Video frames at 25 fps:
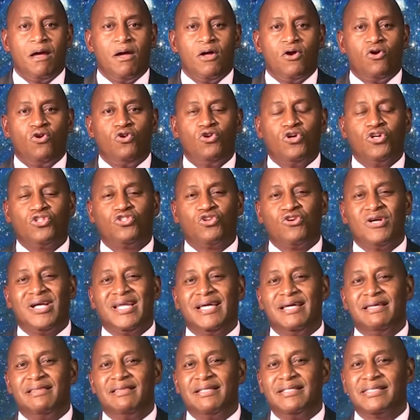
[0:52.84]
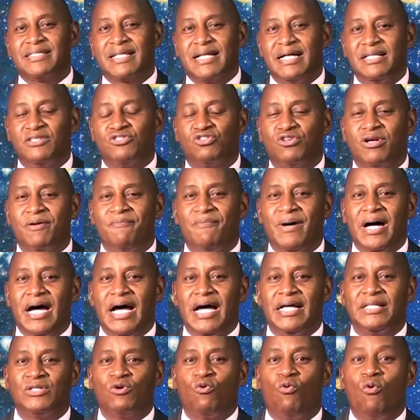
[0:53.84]
Not only in this country,
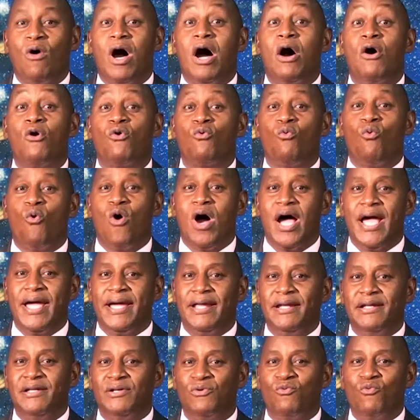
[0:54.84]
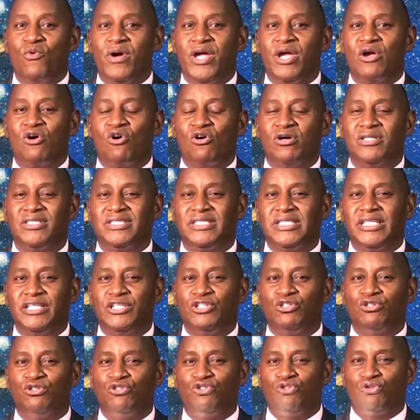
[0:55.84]
but worldwide, we
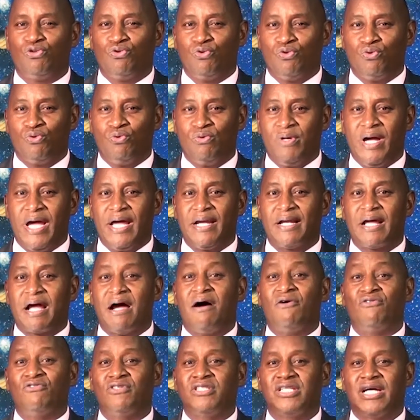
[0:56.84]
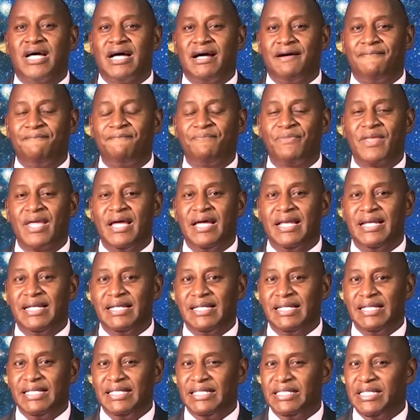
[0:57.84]
continue to encounter
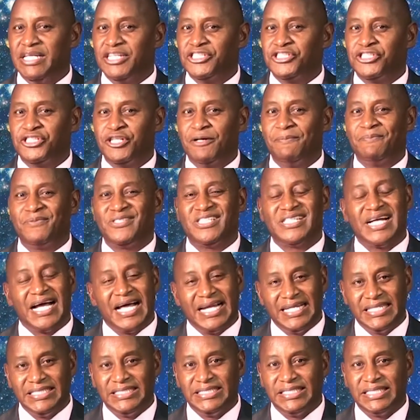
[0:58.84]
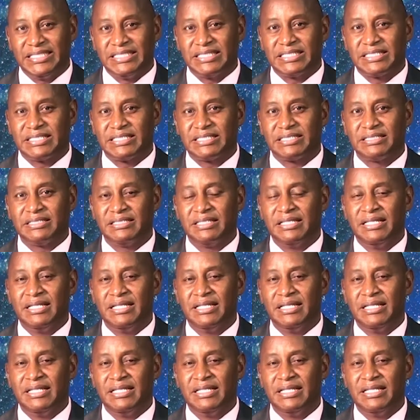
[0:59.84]
leadership challenges.